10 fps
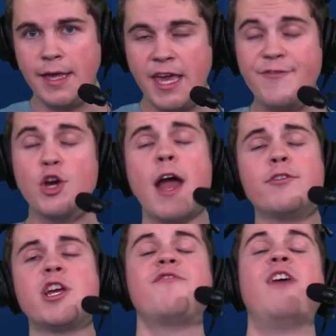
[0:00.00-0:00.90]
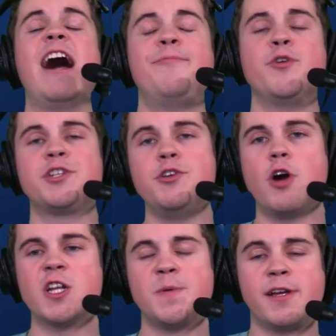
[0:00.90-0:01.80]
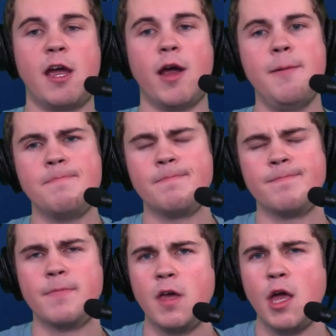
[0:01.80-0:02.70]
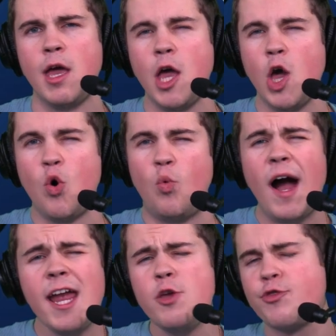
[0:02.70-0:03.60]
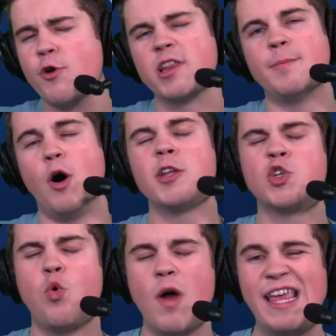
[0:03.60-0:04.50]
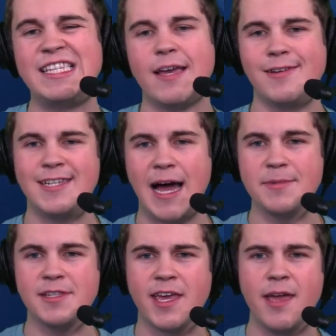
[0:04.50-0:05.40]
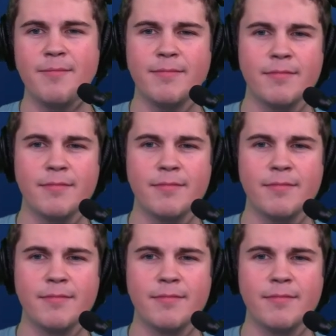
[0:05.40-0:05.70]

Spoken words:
If you're averaging 5.2 yards per carry, why are you throwing the ball 27 times in the game?